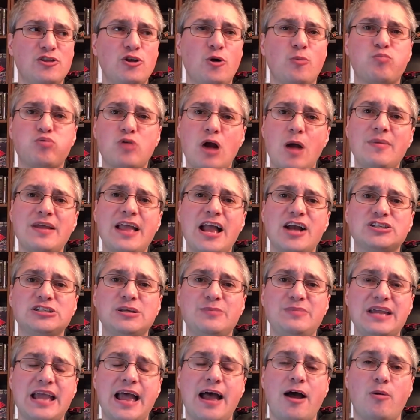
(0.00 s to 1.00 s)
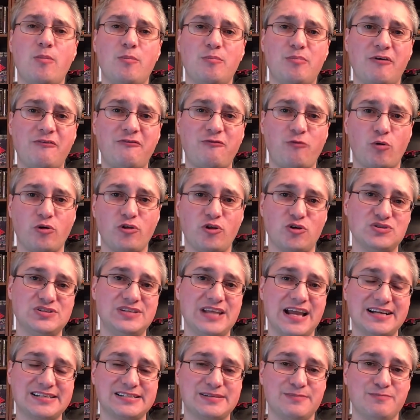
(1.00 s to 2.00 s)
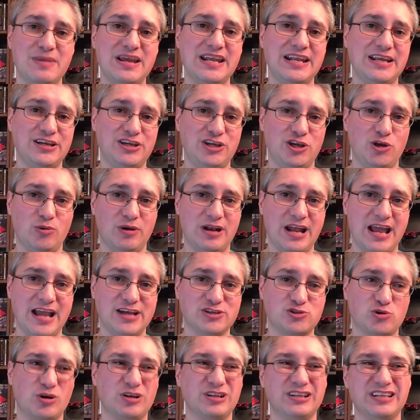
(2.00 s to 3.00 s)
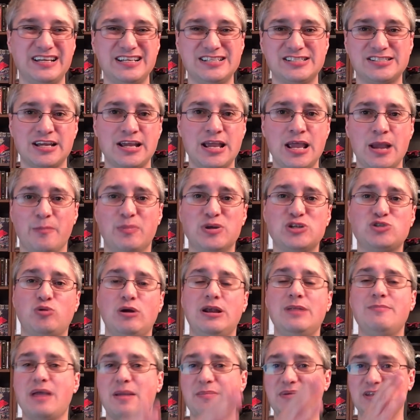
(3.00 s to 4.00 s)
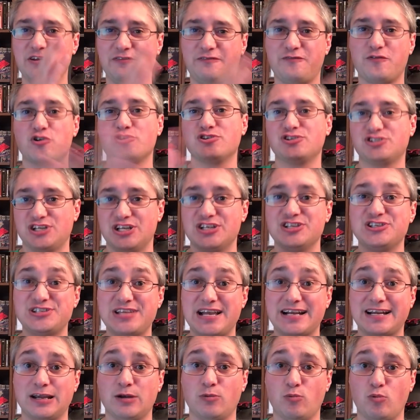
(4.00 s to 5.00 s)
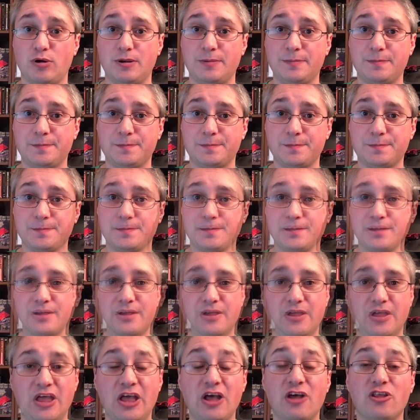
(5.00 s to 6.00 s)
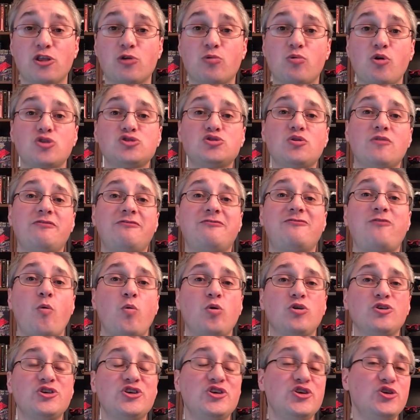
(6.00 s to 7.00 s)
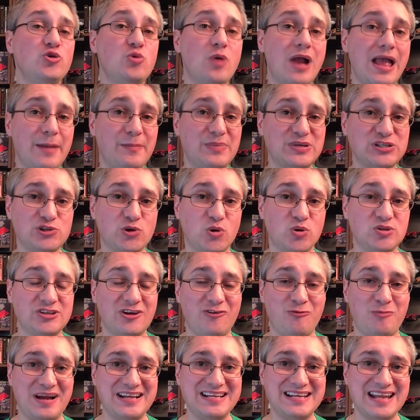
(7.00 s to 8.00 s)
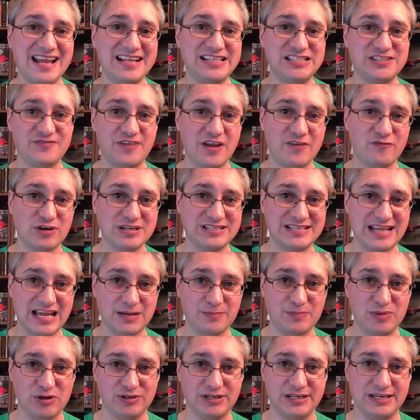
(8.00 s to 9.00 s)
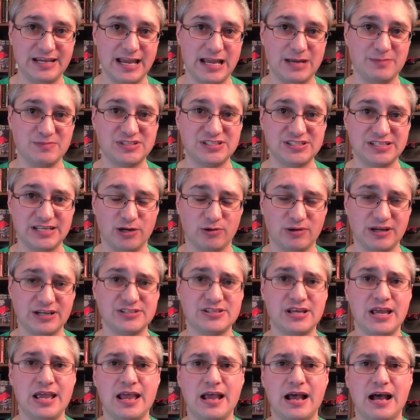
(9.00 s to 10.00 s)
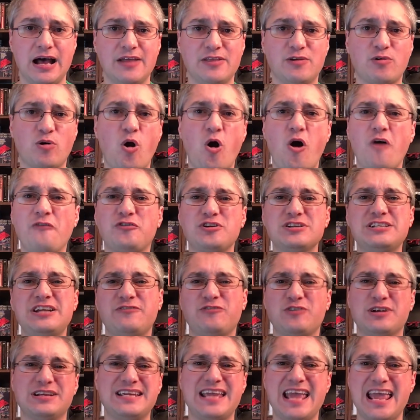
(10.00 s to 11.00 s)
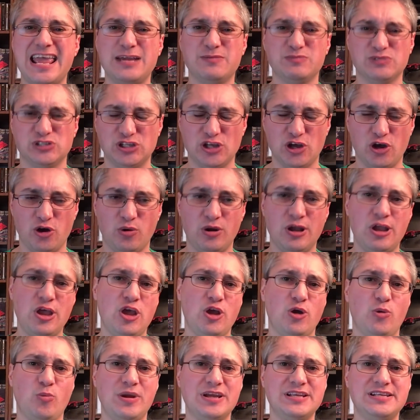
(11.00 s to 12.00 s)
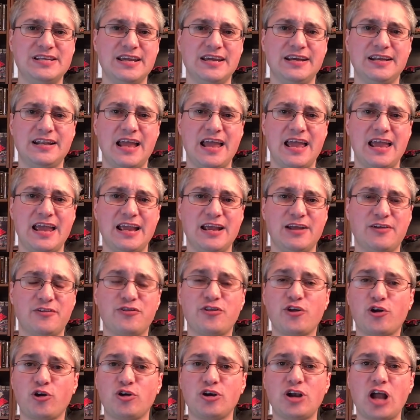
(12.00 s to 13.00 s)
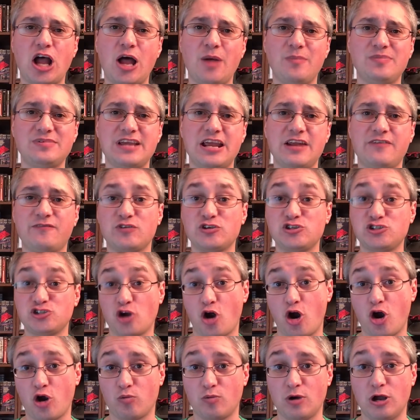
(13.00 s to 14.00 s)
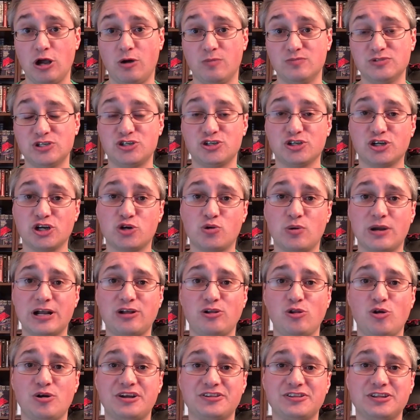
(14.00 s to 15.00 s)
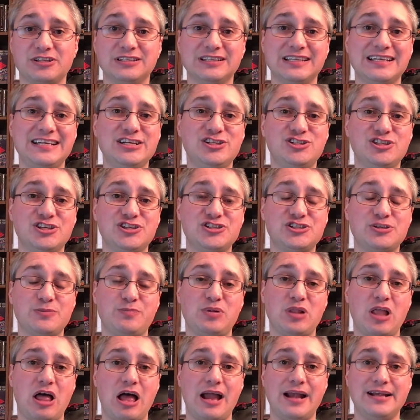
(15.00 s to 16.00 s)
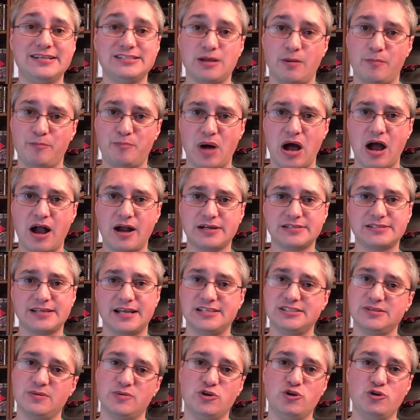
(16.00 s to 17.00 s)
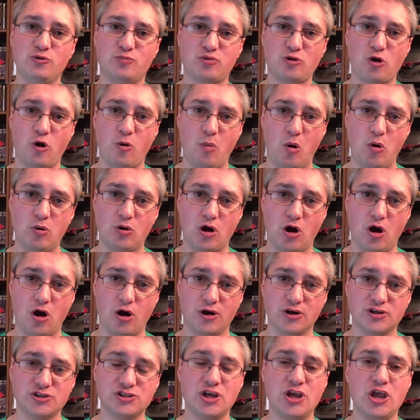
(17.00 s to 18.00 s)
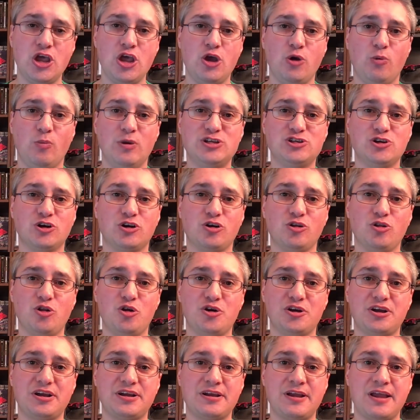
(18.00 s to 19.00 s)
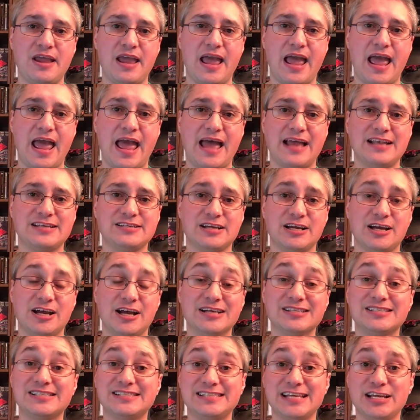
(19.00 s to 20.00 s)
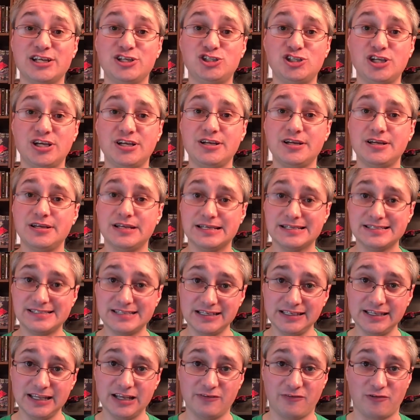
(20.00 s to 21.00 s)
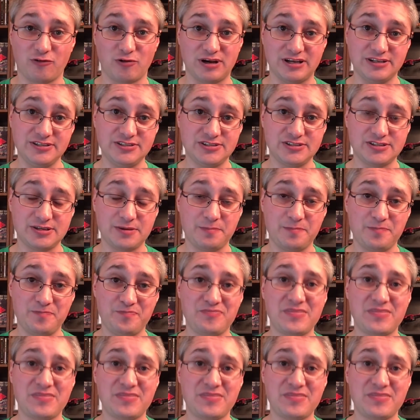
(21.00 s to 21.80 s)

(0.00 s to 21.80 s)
They'll probably actually be out before those next mini Q&As, or at least between maybe the first and second one. There were also four new episodes of my Nate's Favorite Deck Building Game series. They were all for different games, though. We did a third update for Star Realms. It took a quick look at the Legion Supplies box and some new promo cards. We took a look at Ascension Deliverance.